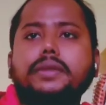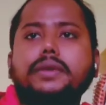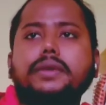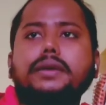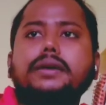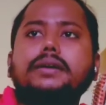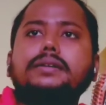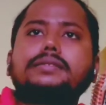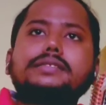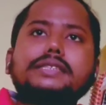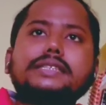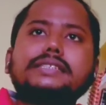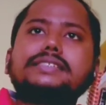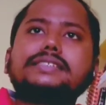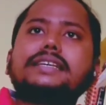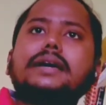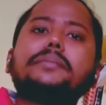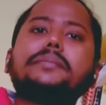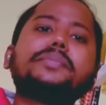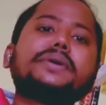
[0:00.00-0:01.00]
Yeah,
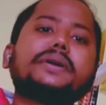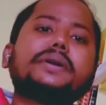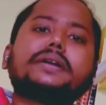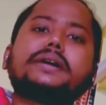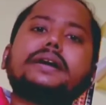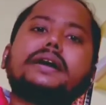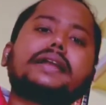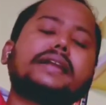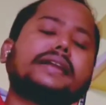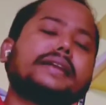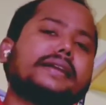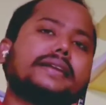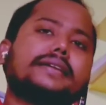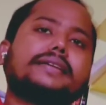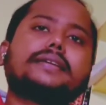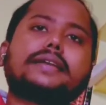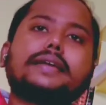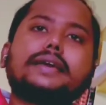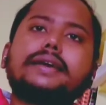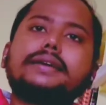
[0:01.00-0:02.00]
6 ampere current
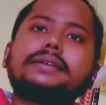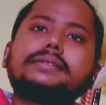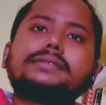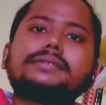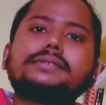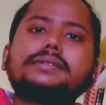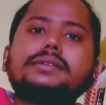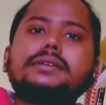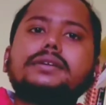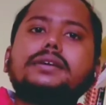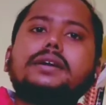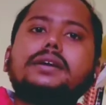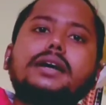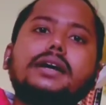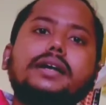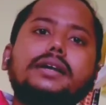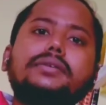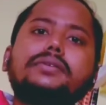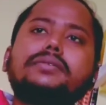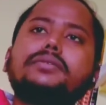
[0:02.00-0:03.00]
it takes,
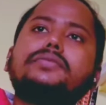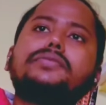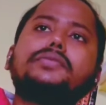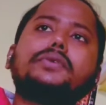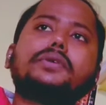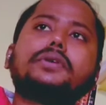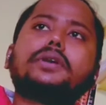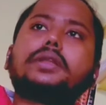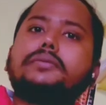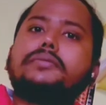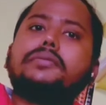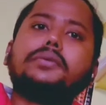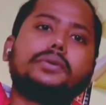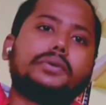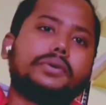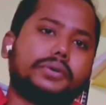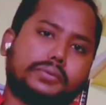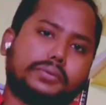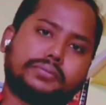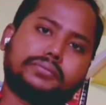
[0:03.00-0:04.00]
and 240 volt.